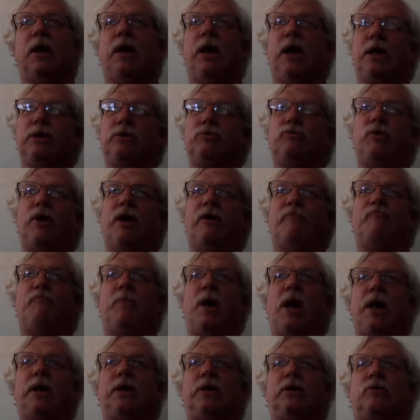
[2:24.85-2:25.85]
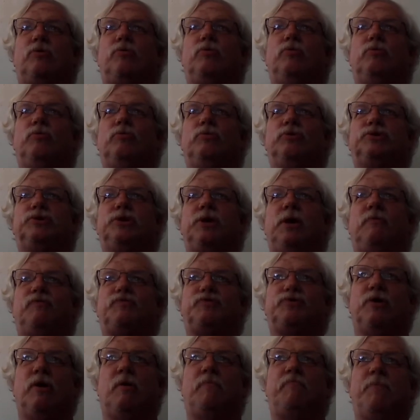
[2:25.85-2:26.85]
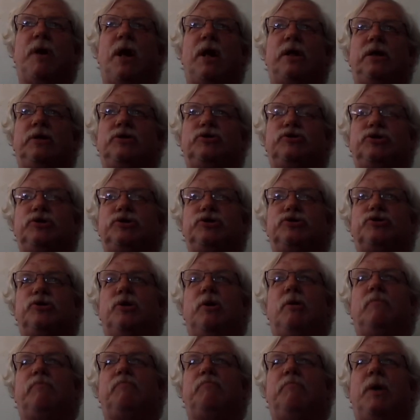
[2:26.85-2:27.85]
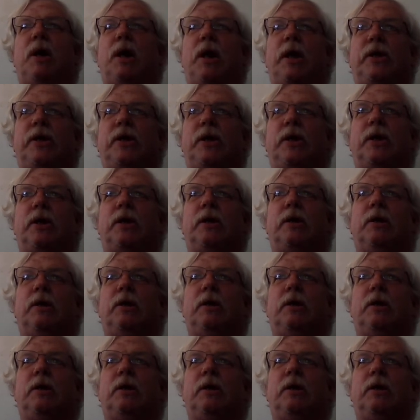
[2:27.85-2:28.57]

and you have minor chords F sharp minor, G sharp minor,